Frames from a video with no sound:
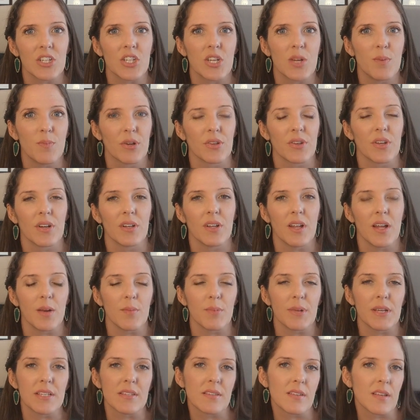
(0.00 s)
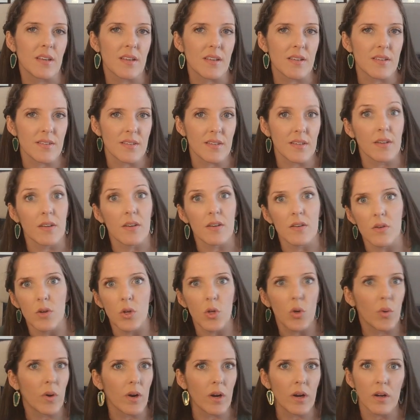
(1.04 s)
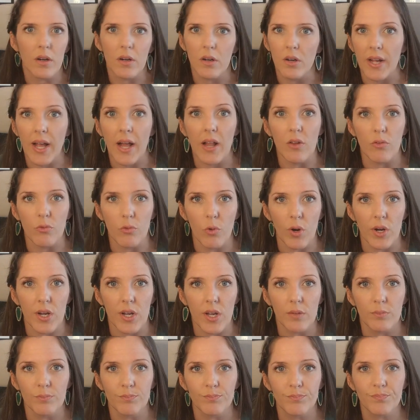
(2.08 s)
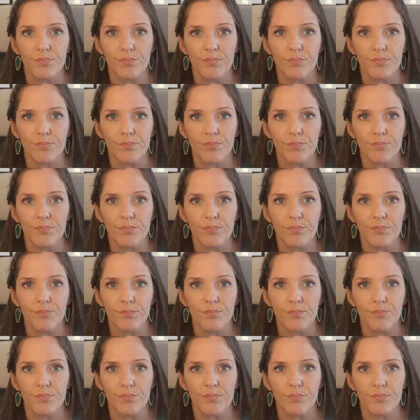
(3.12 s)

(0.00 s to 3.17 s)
cheaper than a lot of big cities in New York or California.